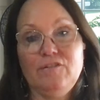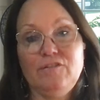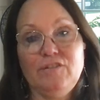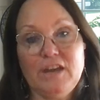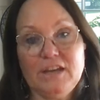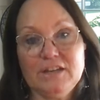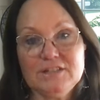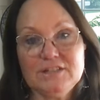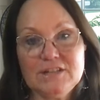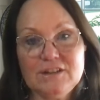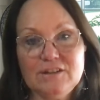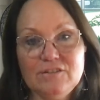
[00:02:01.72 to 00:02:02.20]

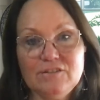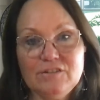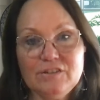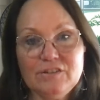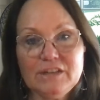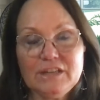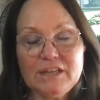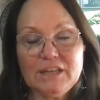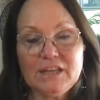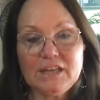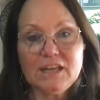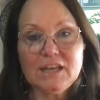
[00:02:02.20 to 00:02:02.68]
effective
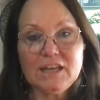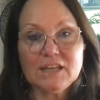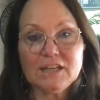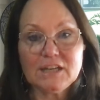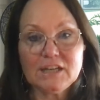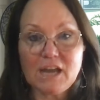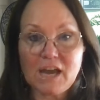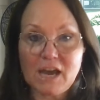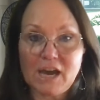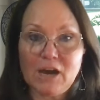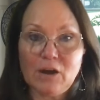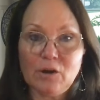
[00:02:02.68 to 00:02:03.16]

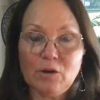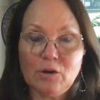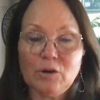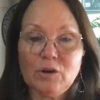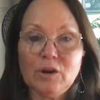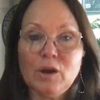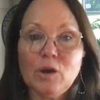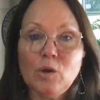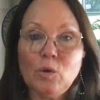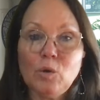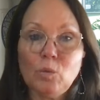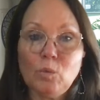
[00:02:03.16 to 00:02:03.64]
in
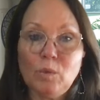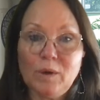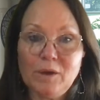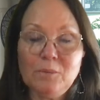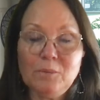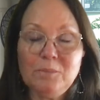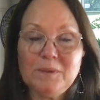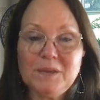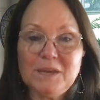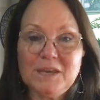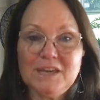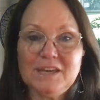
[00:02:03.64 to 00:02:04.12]
our
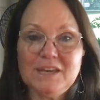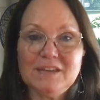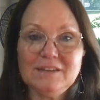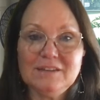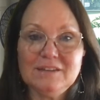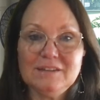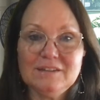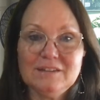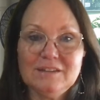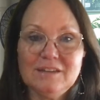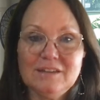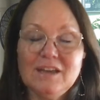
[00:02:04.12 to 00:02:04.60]
well
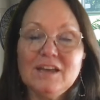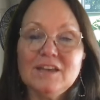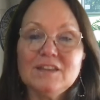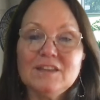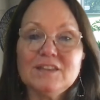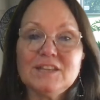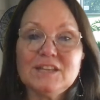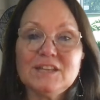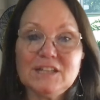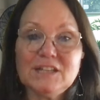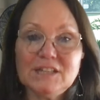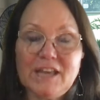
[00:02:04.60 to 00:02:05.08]
being
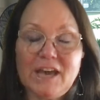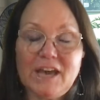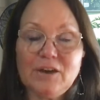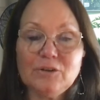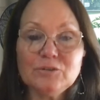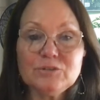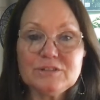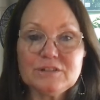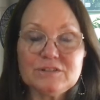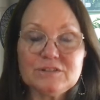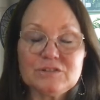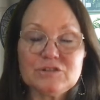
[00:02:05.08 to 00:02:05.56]
that
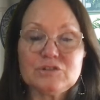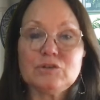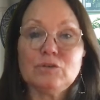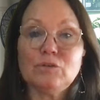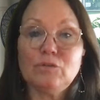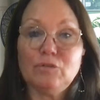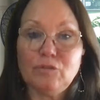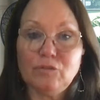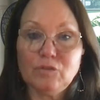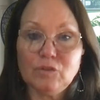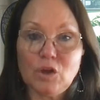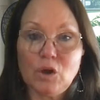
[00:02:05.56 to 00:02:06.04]
allows us
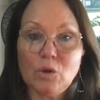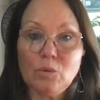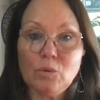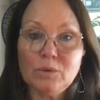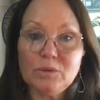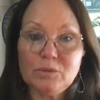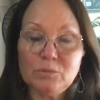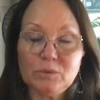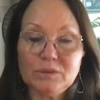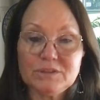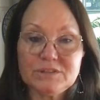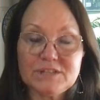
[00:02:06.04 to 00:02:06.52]
to flow
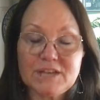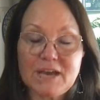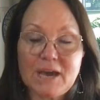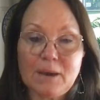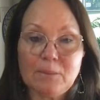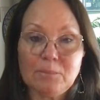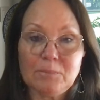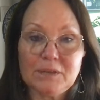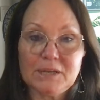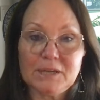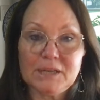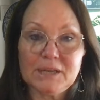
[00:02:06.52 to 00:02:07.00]
with what's
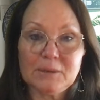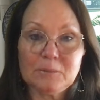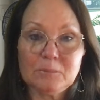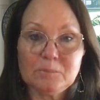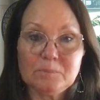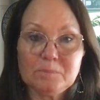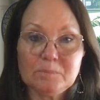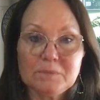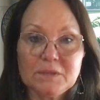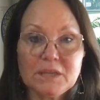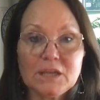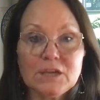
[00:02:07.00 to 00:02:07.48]
happening.
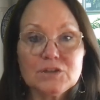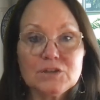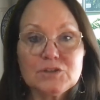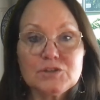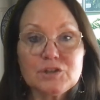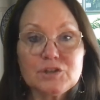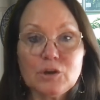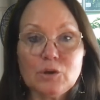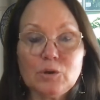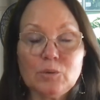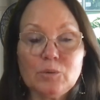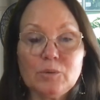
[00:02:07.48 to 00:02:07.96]

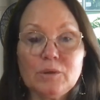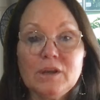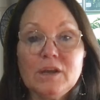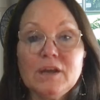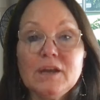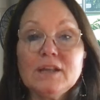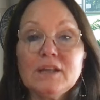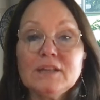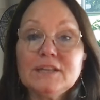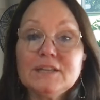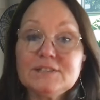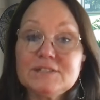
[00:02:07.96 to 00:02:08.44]
So,
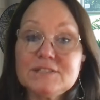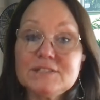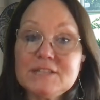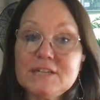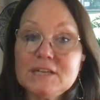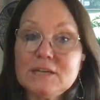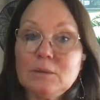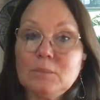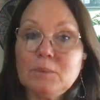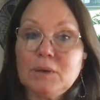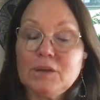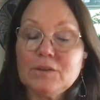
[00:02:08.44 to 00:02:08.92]
let's
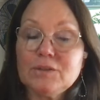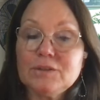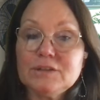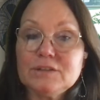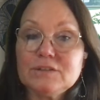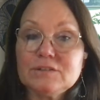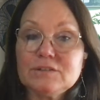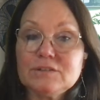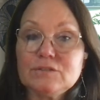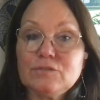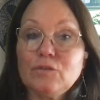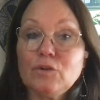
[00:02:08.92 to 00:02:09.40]
think about
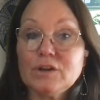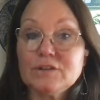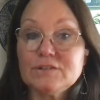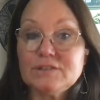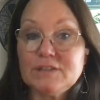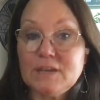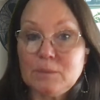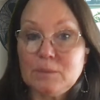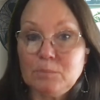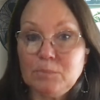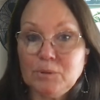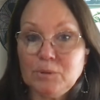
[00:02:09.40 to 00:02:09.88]
this. For
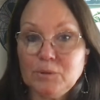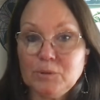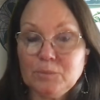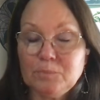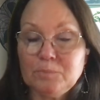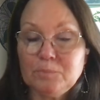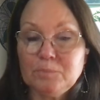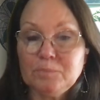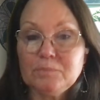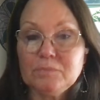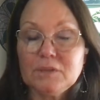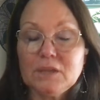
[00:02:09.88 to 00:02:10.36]
example,